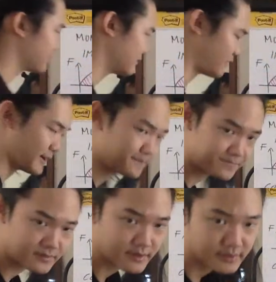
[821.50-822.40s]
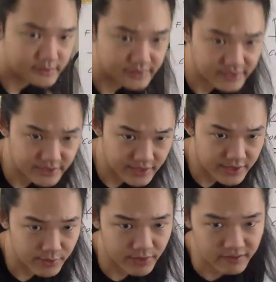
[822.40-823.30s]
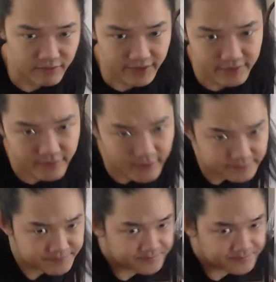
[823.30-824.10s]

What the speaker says: right? That's another way of writing that.